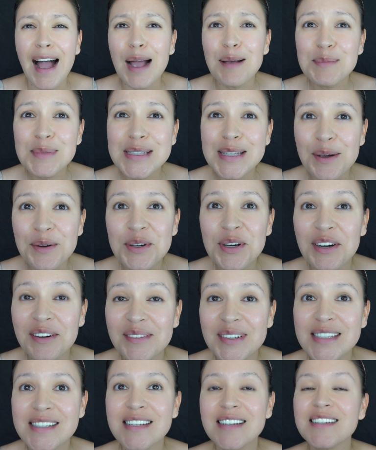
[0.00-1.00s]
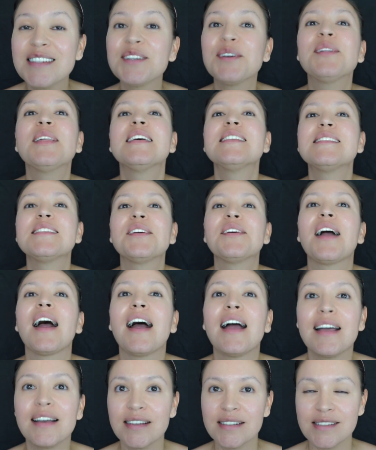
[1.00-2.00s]
I'm so nervous to do this, you
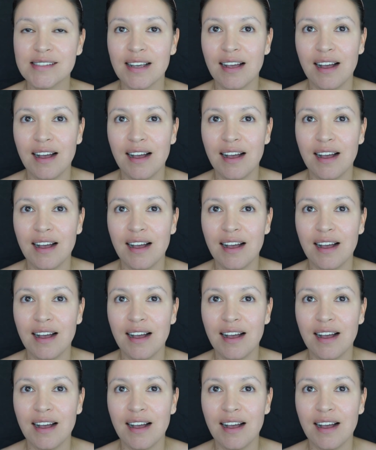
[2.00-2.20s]
guys.